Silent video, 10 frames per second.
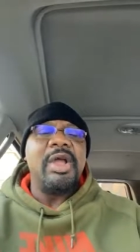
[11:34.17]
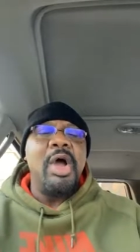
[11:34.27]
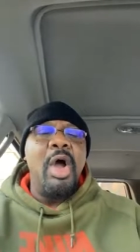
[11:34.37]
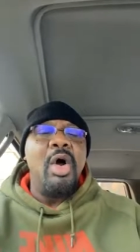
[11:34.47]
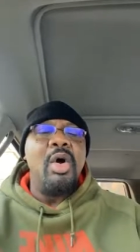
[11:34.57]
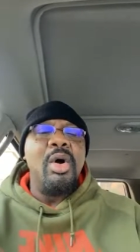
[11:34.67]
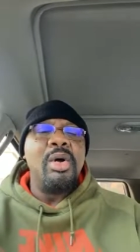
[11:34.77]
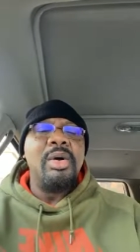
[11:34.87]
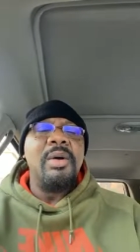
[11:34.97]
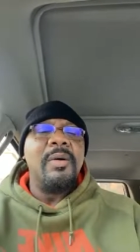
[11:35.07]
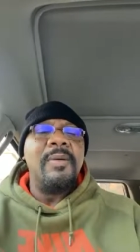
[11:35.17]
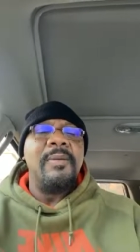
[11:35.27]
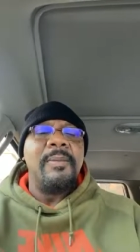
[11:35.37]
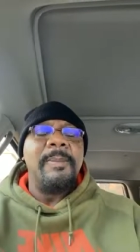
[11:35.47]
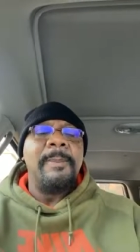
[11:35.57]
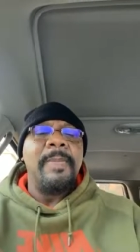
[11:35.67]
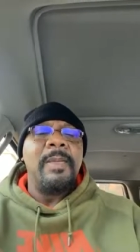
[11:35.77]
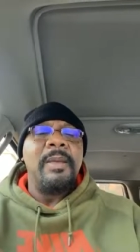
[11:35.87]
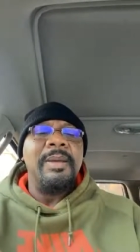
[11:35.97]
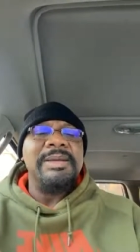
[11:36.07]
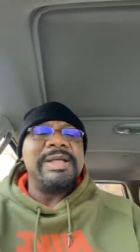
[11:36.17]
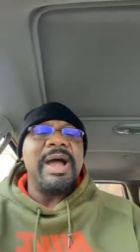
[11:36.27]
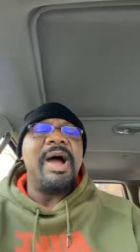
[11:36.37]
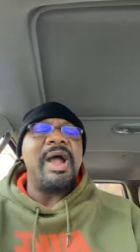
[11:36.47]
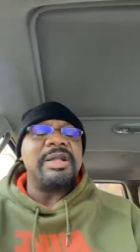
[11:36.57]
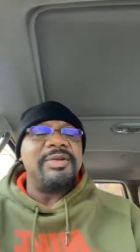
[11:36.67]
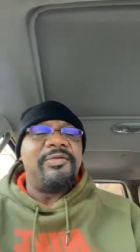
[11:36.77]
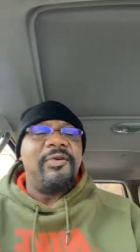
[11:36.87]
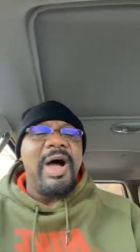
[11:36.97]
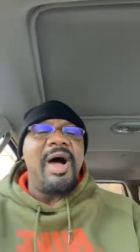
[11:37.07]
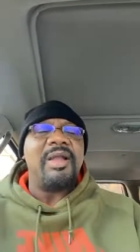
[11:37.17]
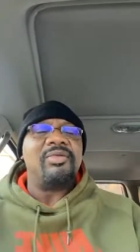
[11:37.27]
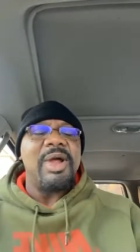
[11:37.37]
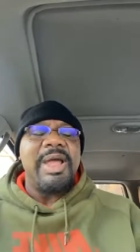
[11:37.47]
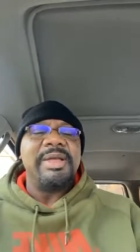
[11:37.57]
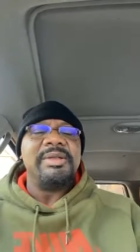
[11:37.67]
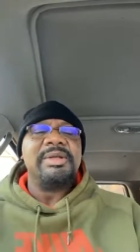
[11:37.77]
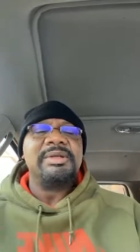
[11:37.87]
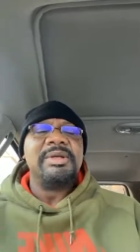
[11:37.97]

go, the harder to fall, right?